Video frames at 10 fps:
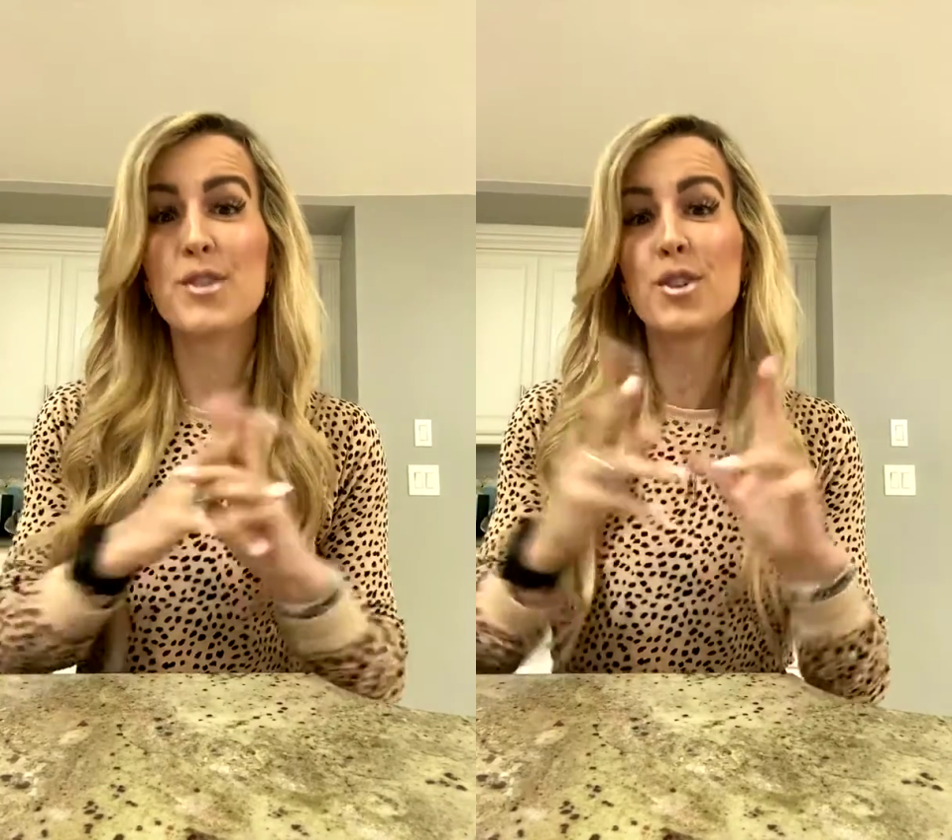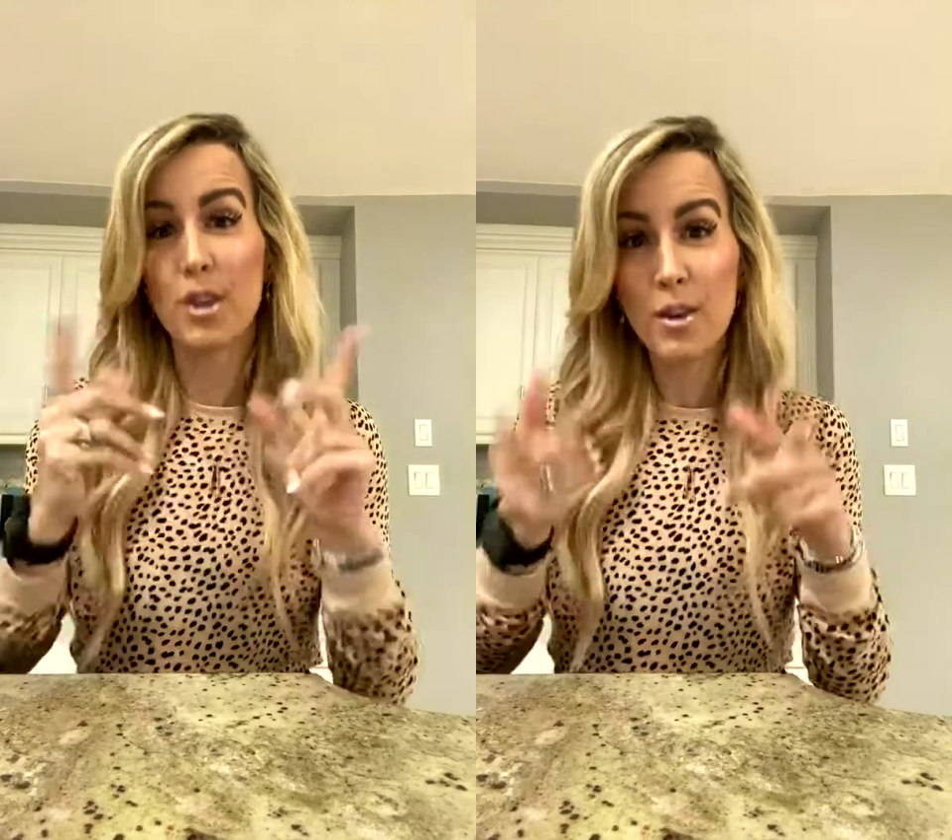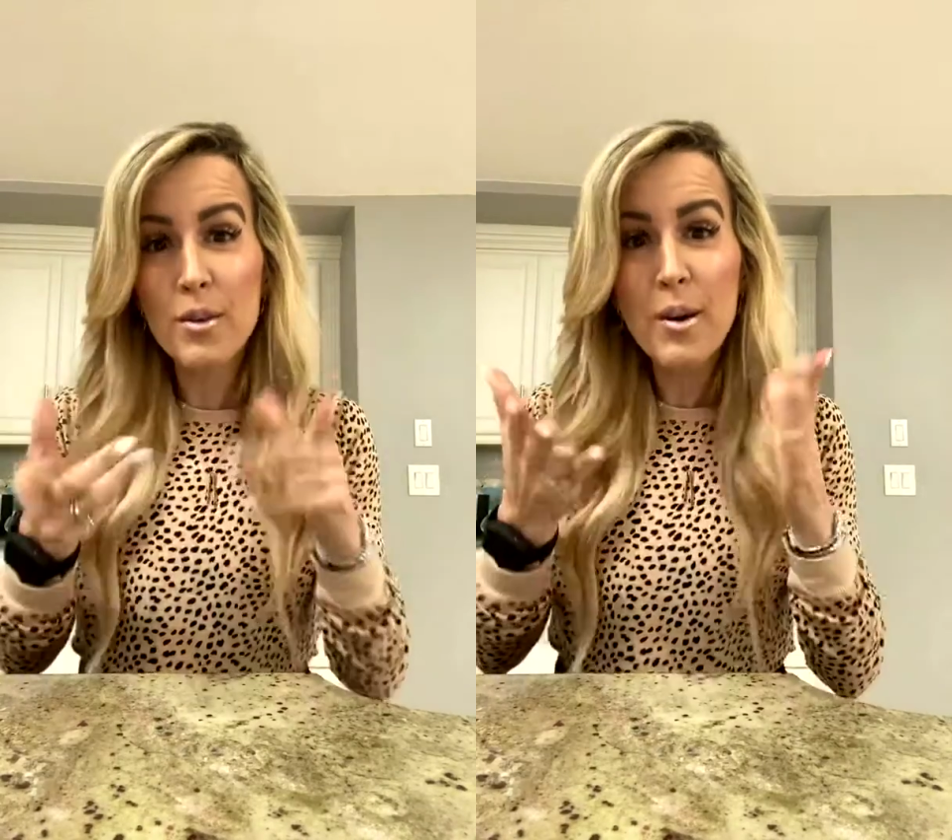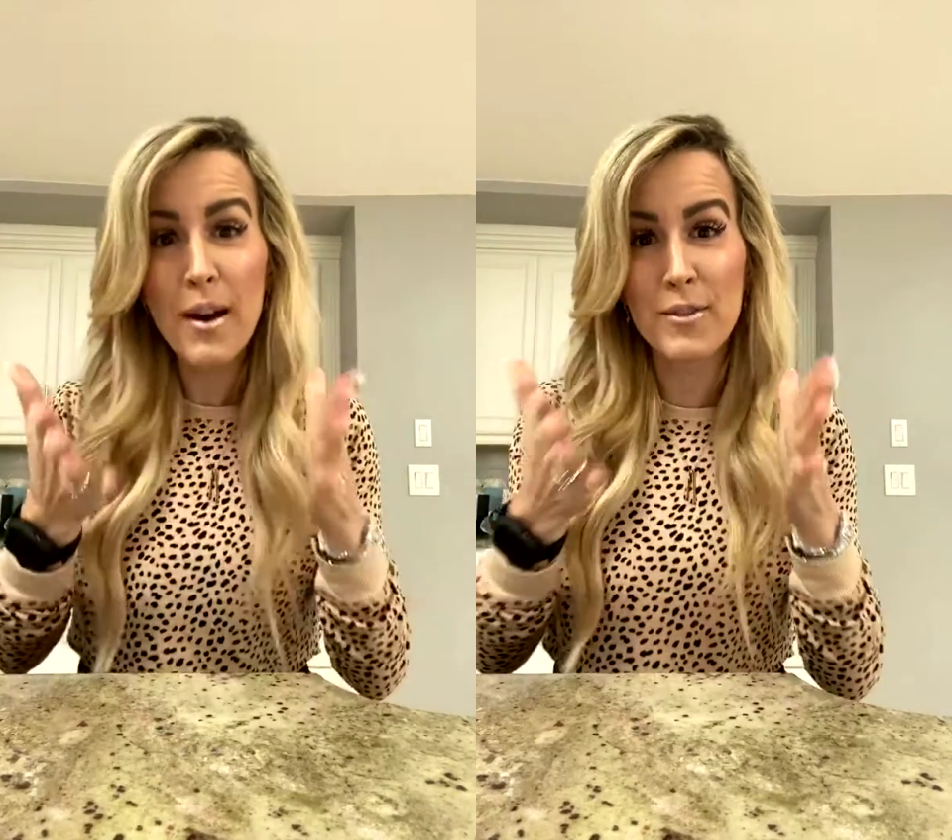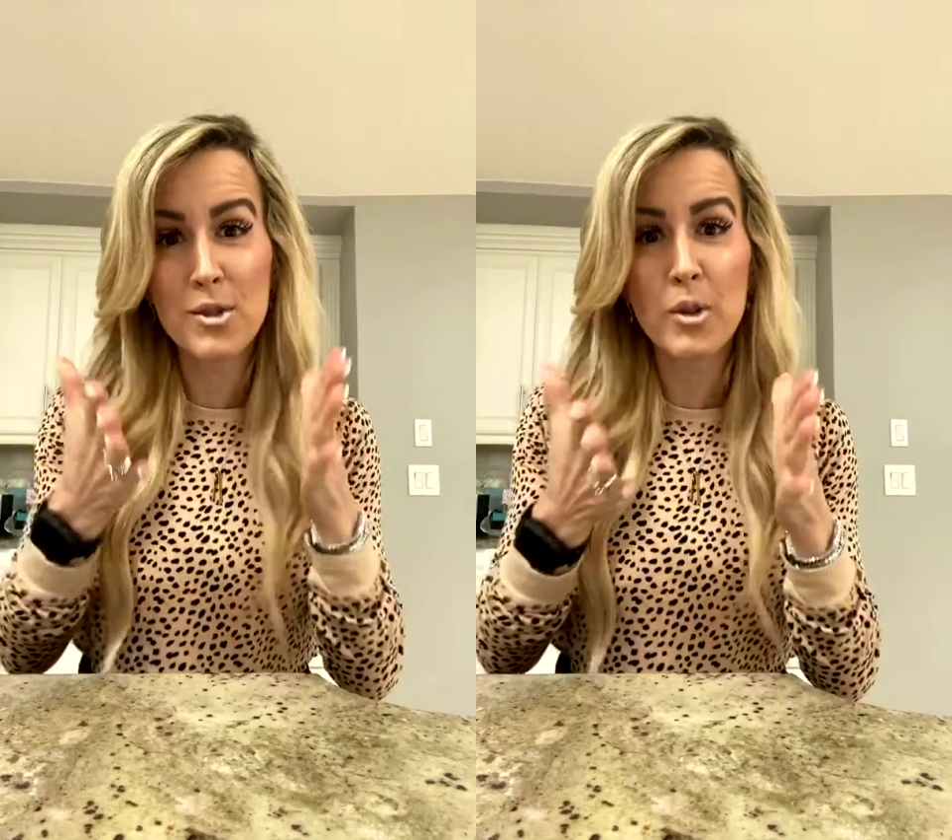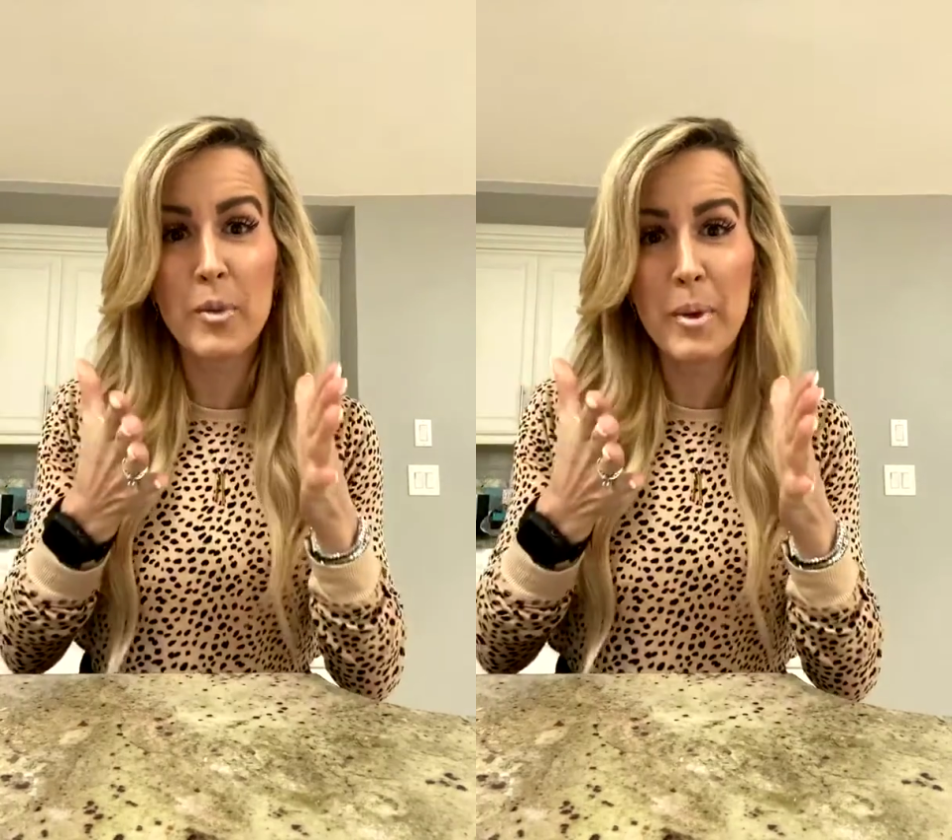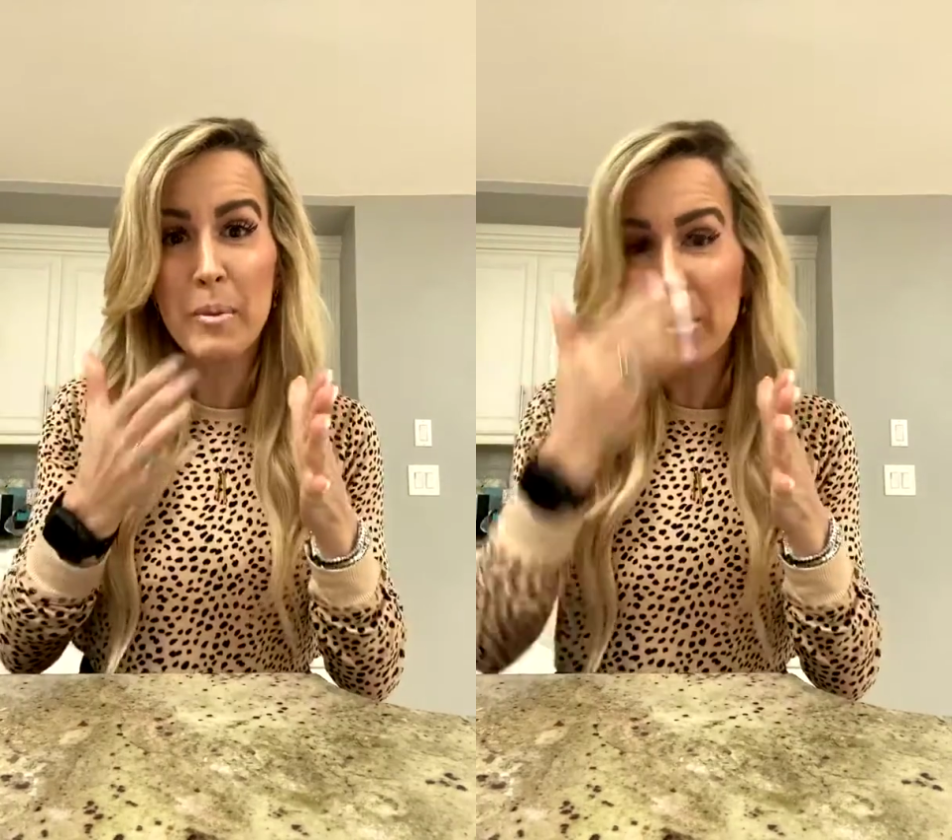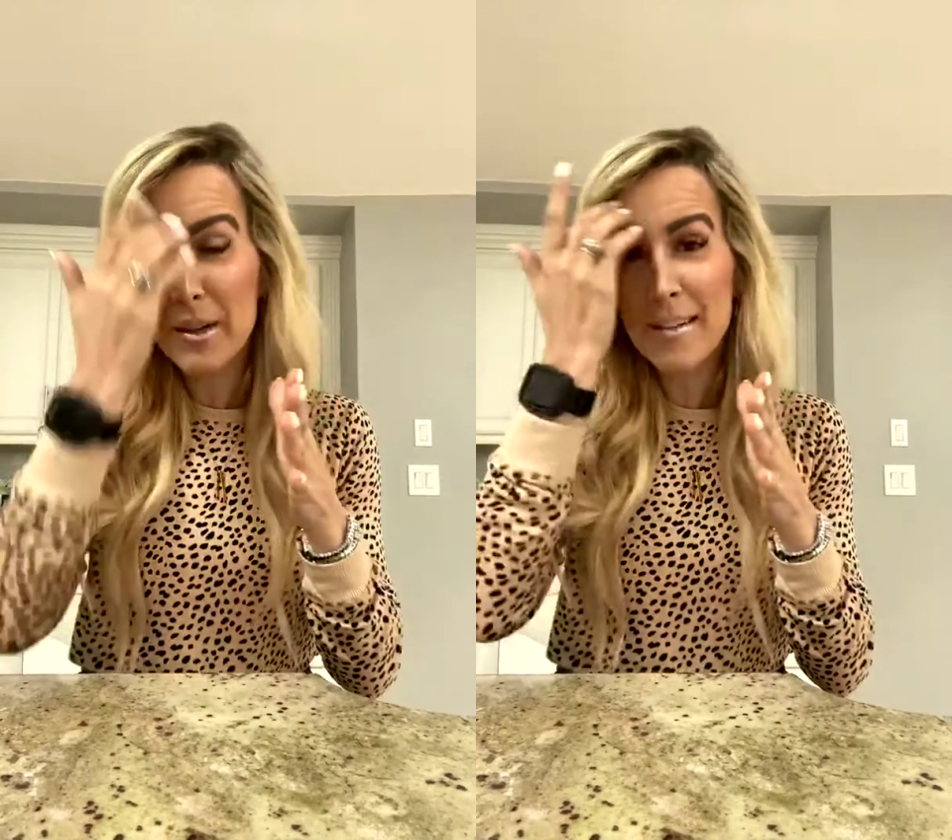do you have toilet
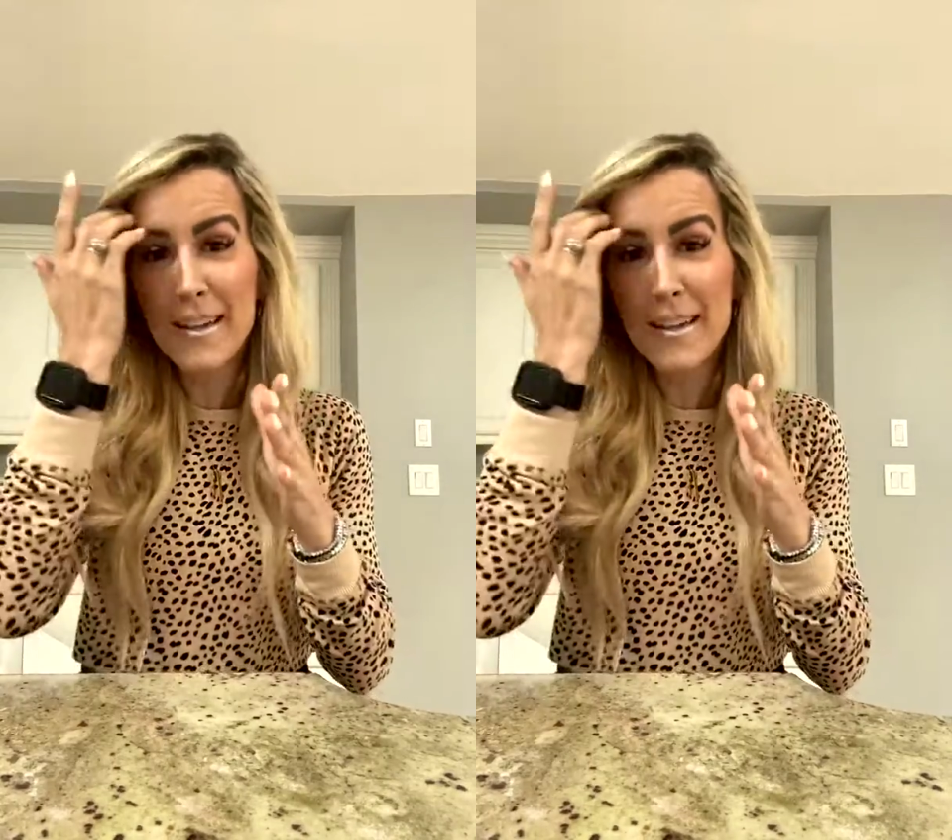paper?